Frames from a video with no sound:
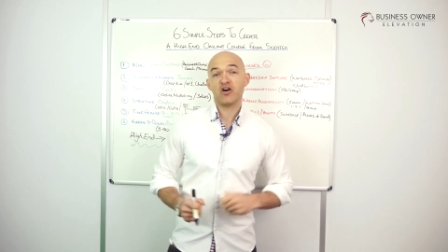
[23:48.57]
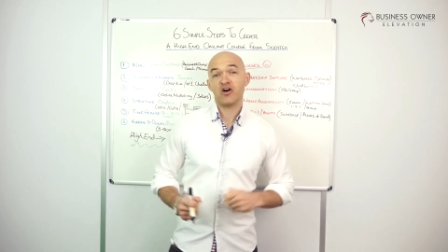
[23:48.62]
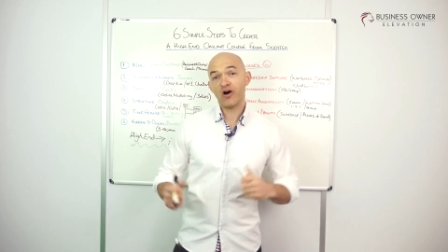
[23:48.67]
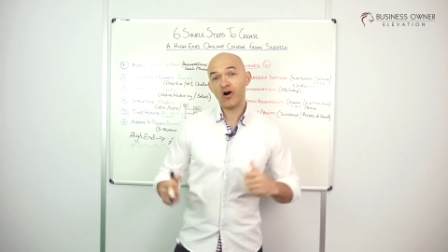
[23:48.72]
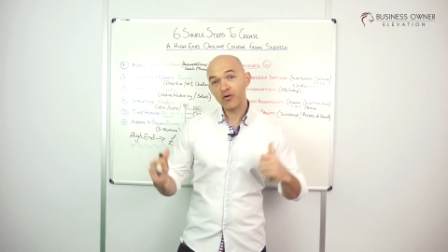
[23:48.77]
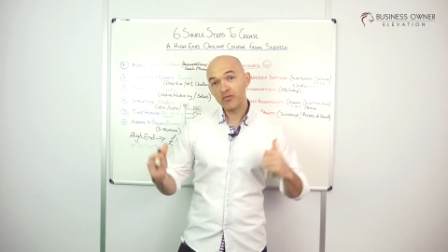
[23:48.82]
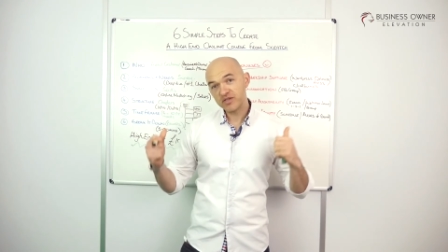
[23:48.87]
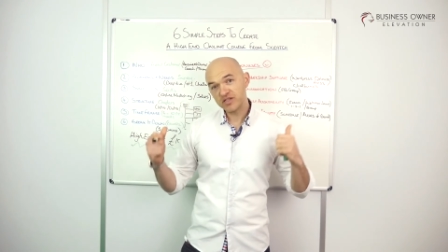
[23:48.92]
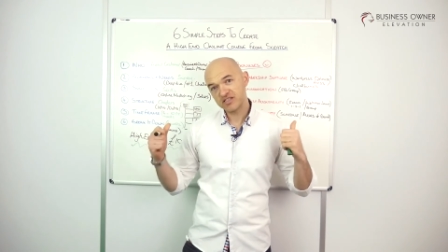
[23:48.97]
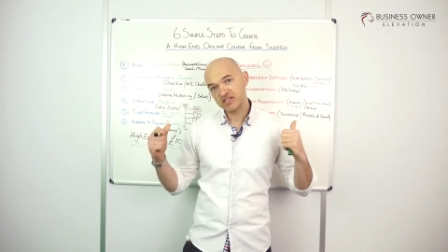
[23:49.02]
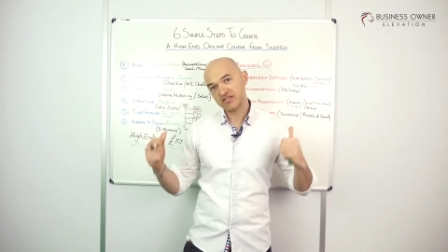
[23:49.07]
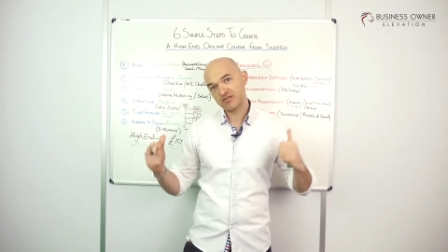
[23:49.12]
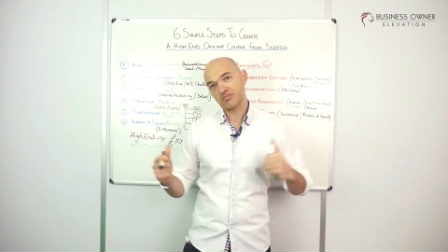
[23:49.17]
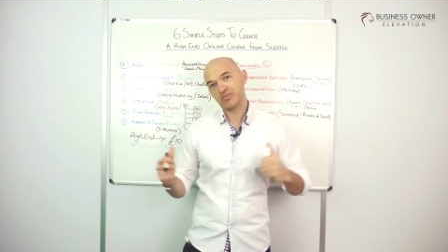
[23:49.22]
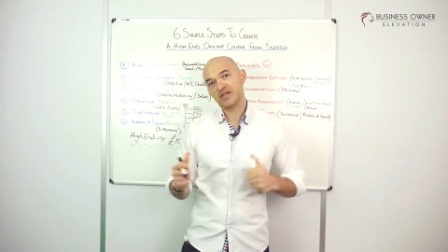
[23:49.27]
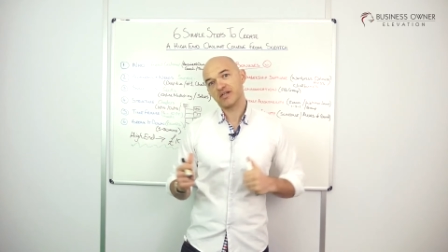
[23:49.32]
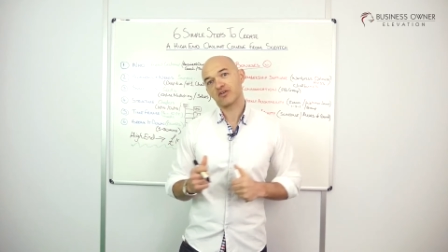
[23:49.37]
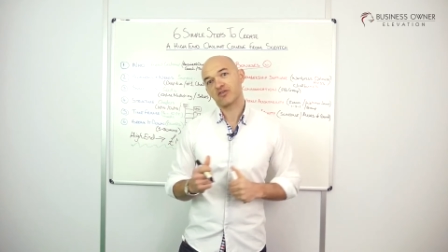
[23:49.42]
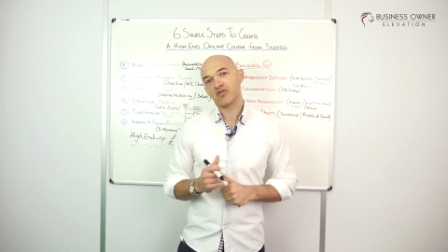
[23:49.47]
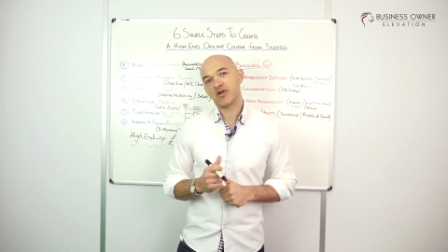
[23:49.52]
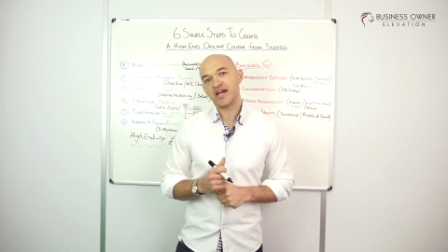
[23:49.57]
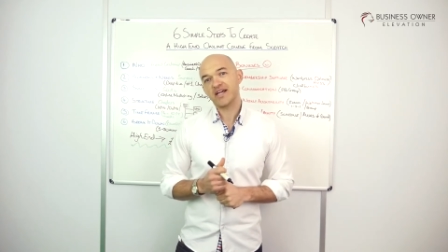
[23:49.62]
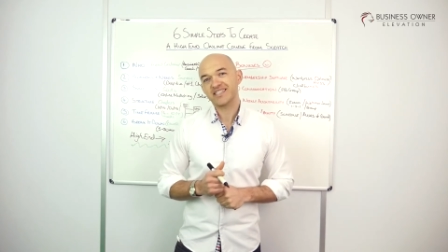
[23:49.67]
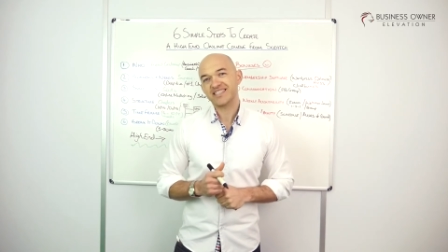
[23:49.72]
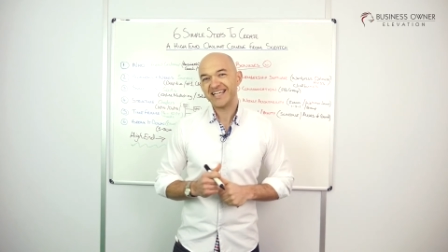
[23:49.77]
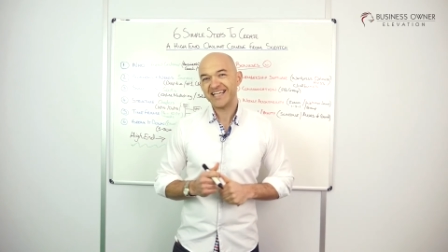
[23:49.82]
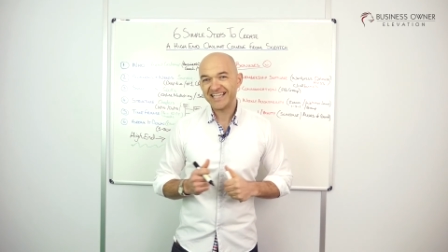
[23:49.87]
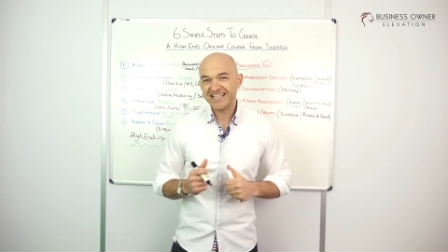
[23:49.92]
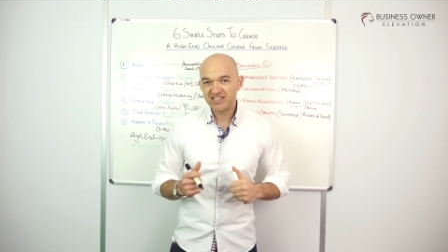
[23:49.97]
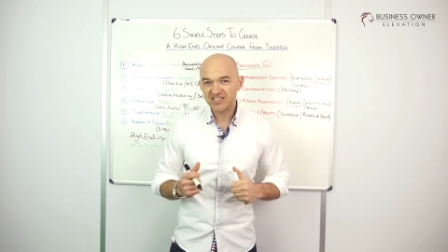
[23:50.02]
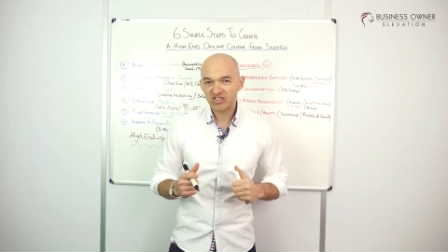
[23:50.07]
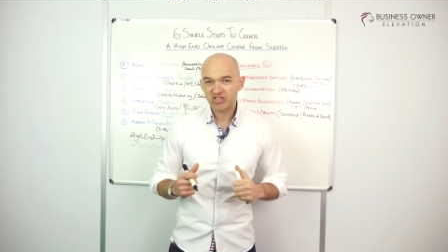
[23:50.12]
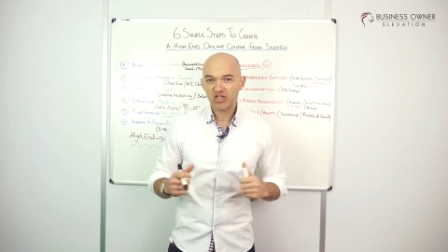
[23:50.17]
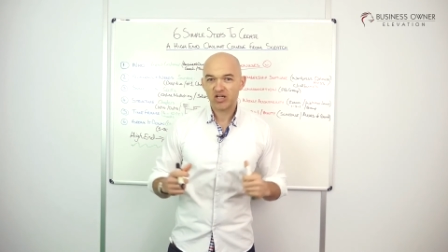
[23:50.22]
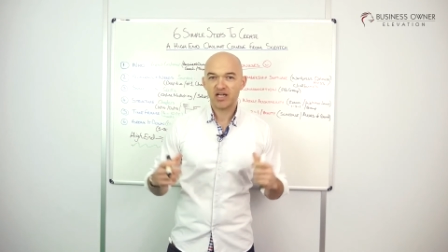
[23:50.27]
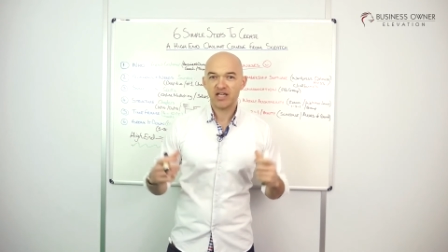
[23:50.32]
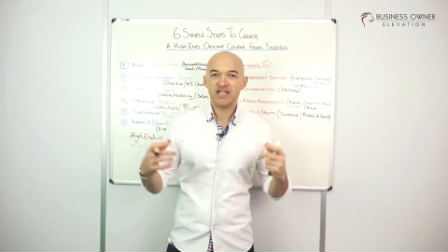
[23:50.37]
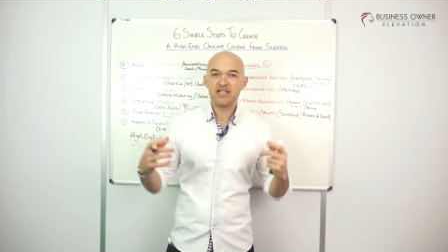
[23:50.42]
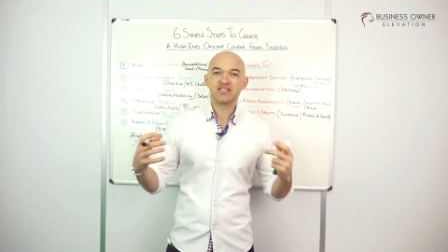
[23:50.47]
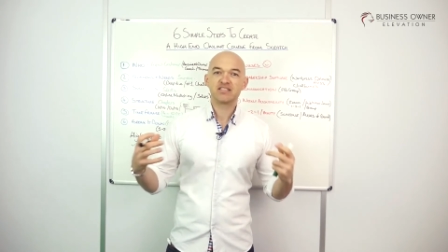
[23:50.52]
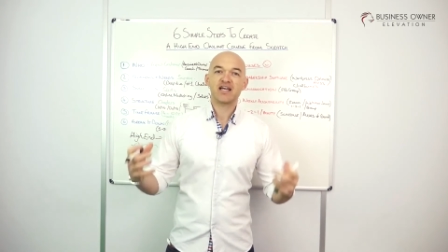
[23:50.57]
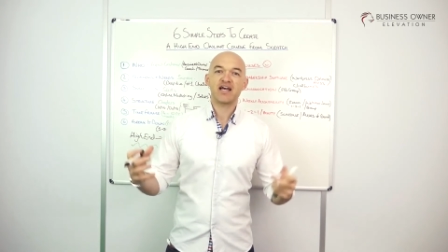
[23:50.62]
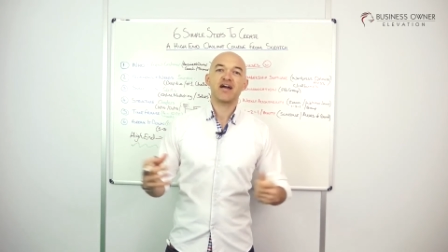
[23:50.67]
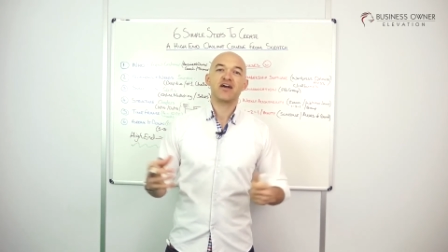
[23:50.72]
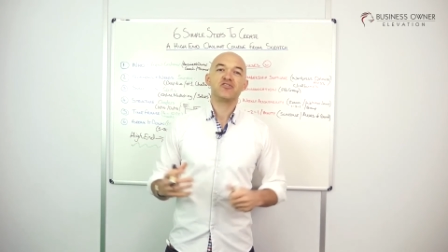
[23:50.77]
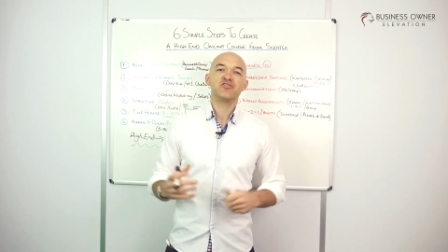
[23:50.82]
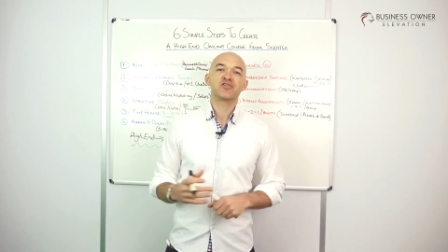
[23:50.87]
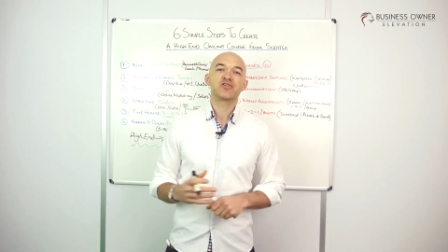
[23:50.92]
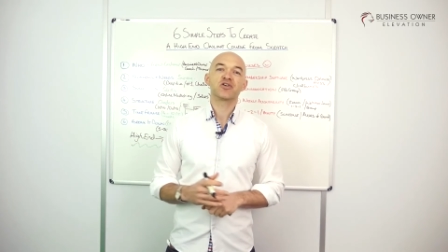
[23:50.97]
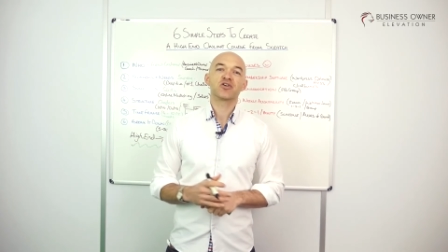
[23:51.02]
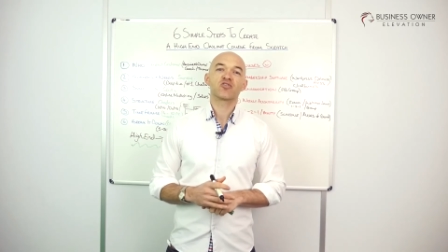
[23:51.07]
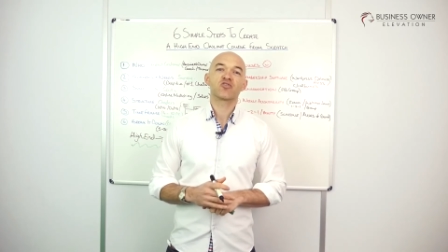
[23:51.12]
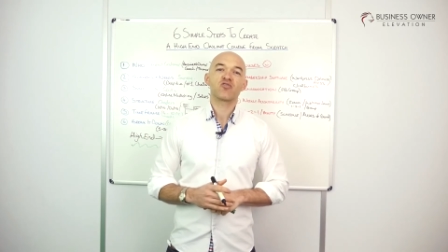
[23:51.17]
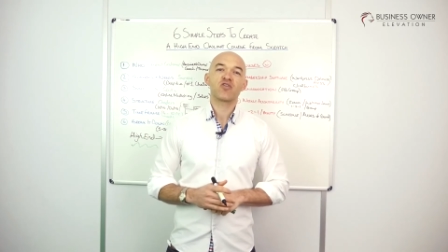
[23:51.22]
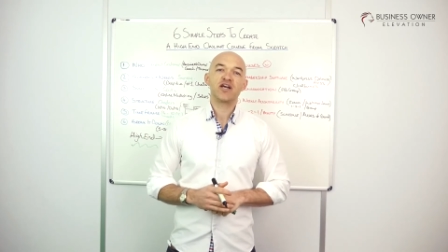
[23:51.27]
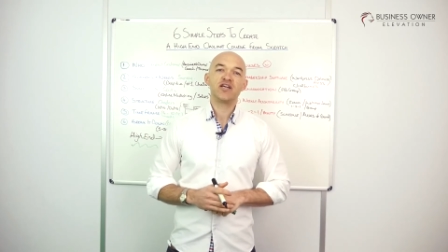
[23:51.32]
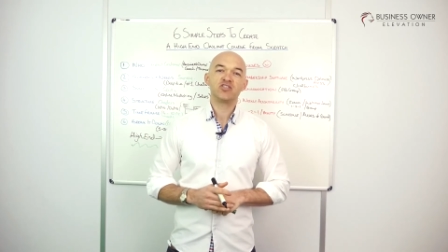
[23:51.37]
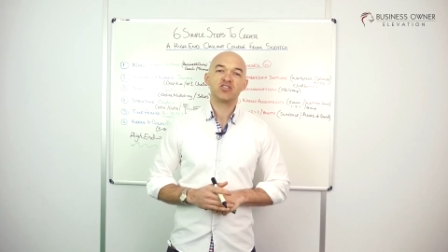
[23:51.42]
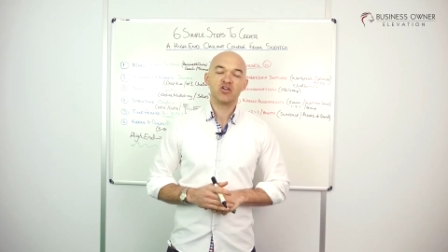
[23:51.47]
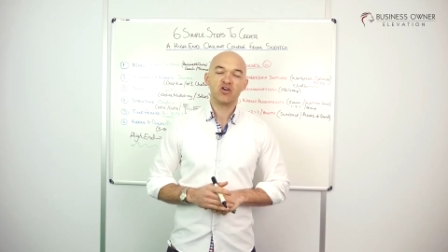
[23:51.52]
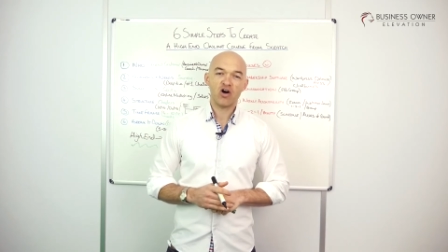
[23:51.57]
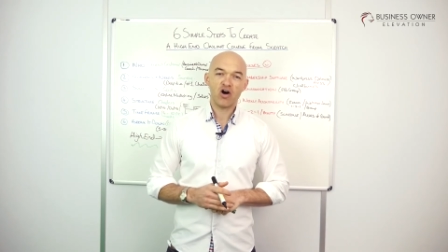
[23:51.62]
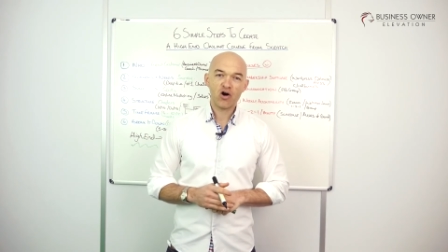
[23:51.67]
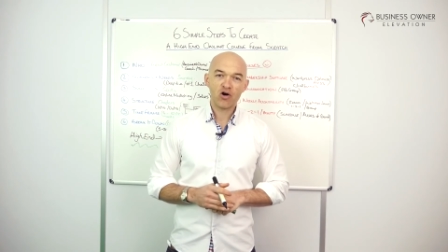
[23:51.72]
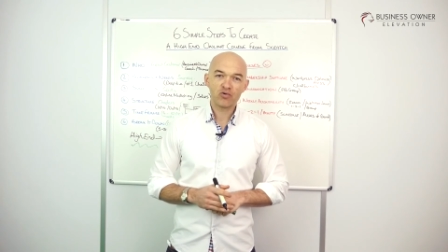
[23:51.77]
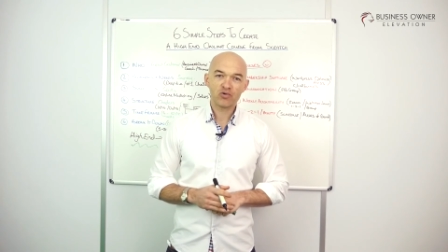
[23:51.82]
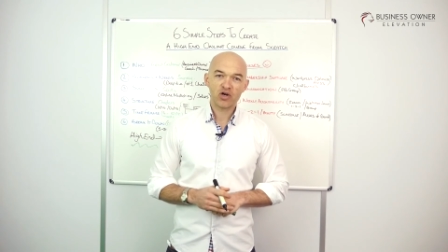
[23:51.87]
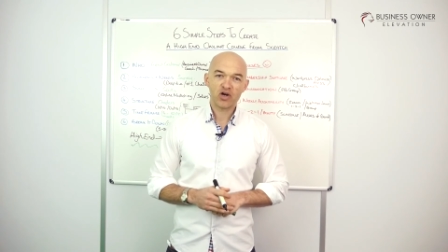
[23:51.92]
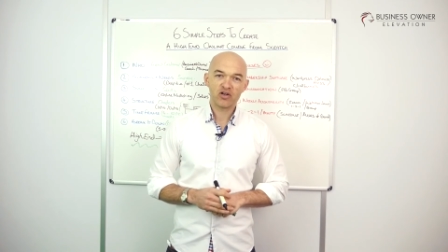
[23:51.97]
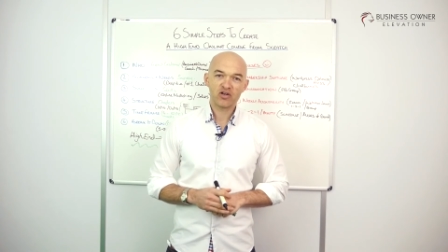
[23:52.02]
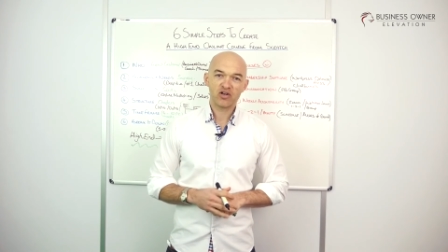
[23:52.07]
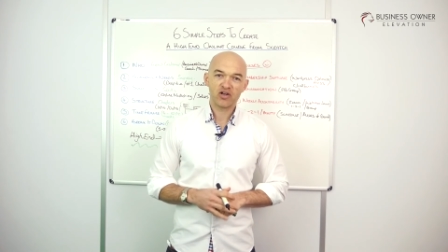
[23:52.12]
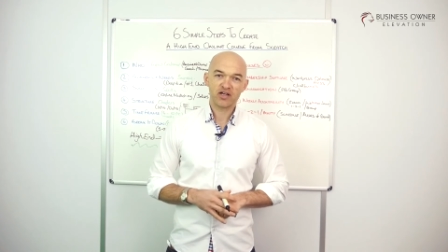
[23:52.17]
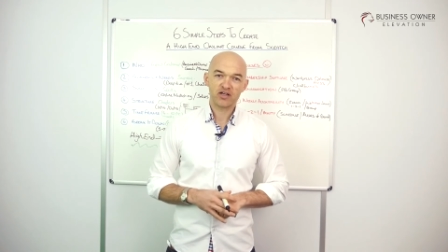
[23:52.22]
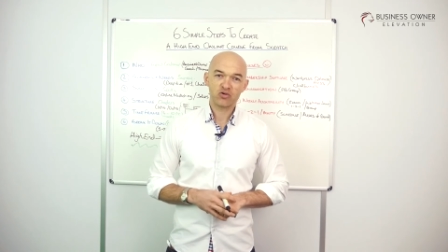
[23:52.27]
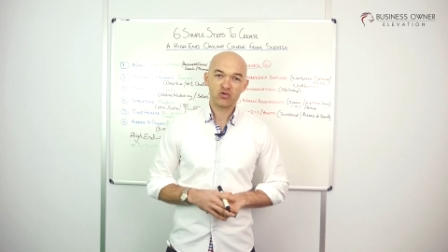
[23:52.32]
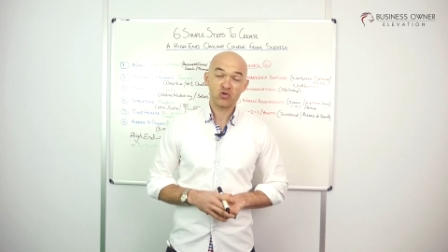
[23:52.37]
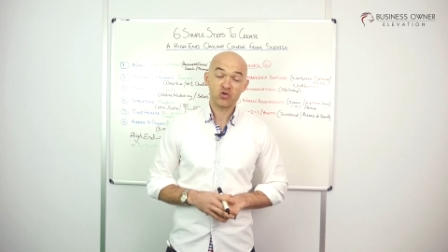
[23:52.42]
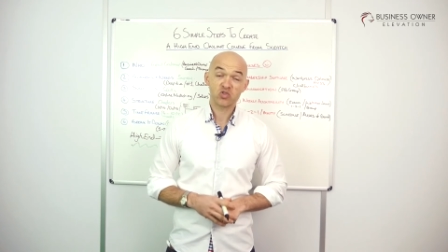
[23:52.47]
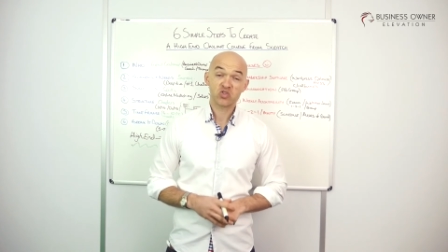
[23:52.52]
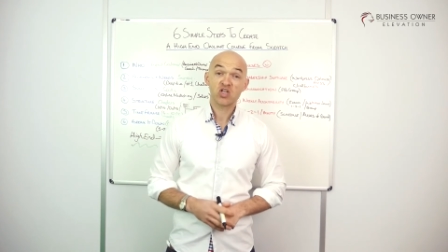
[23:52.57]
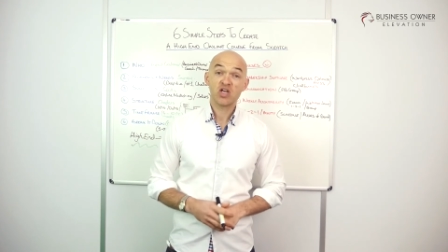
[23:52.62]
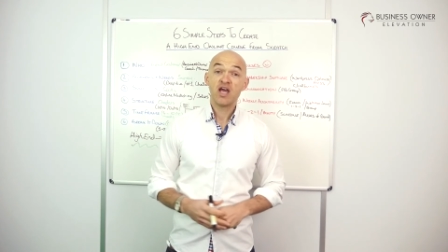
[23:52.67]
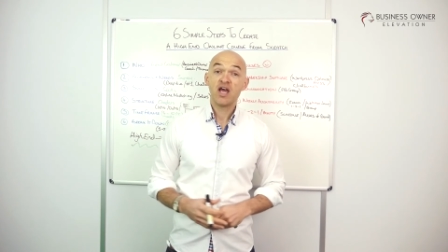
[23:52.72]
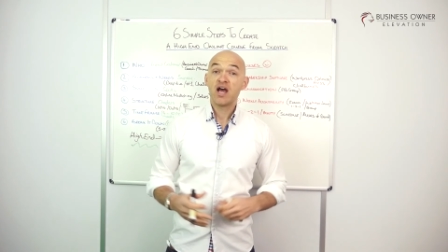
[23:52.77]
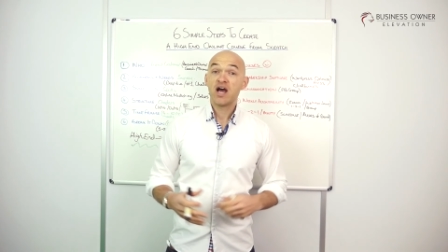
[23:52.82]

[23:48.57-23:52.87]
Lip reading: I hope this has been a great insight into how you can create your own online course,